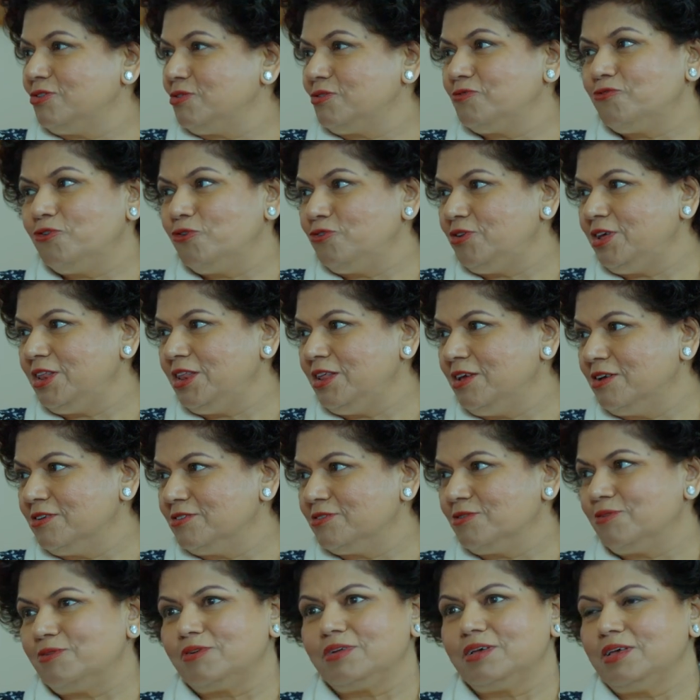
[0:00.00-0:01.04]
I was 14
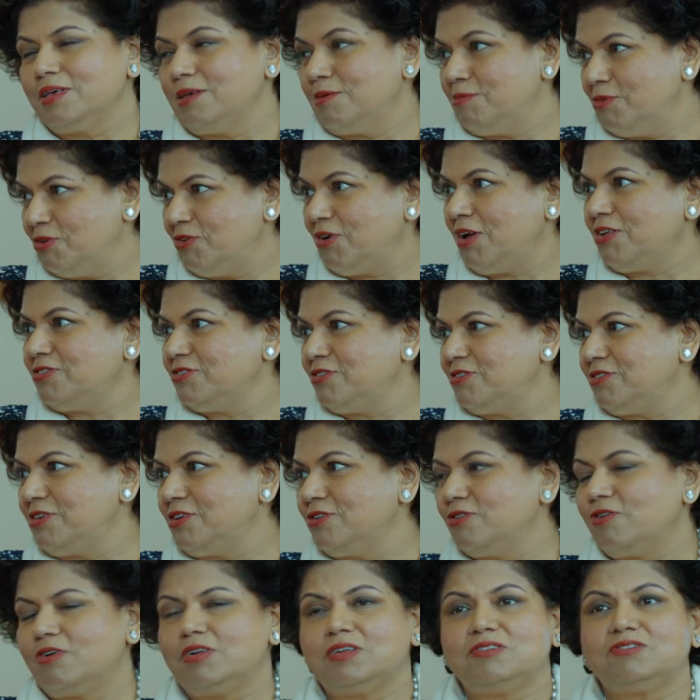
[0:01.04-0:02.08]
years old, Madras
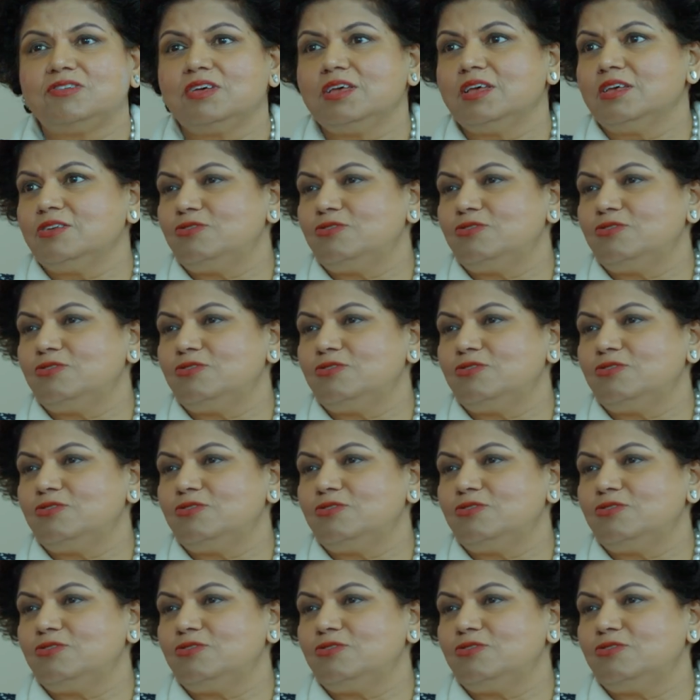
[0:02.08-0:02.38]
Christian College.